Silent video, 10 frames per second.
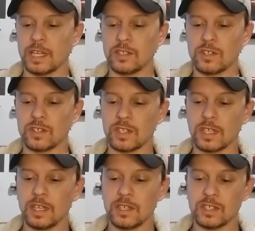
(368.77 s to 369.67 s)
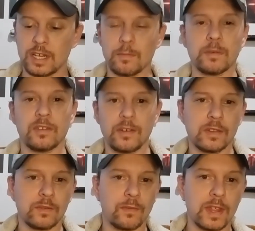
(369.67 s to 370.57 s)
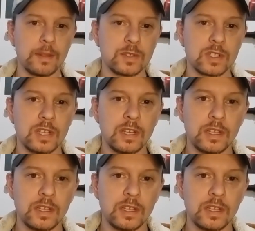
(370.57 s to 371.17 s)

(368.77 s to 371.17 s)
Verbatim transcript: and just set up different themes